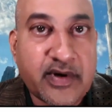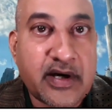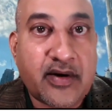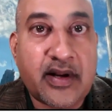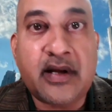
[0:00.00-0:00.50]

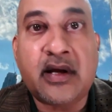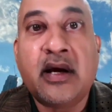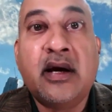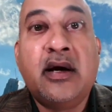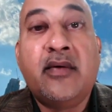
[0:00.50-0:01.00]

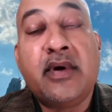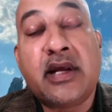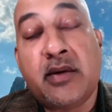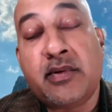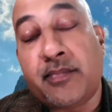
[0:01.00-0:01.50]
We're
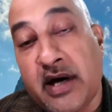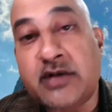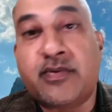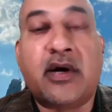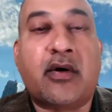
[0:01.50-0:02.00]
keeping the
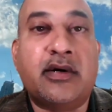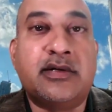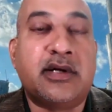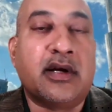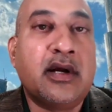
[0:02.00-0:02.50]
password a
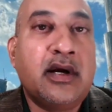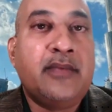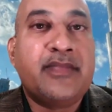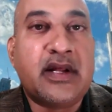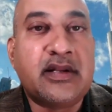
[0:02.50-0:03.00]
constant,
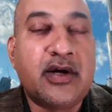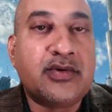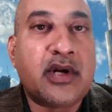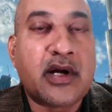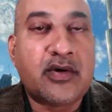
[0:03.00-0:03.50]
and the
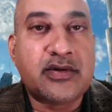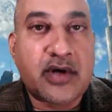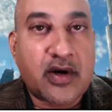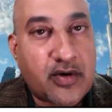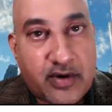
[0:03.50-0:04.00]
user accounts
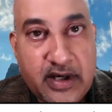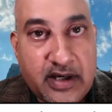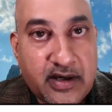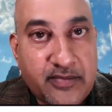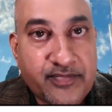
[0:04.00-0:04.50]
are all
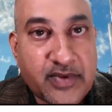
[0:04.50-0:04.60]
rotated.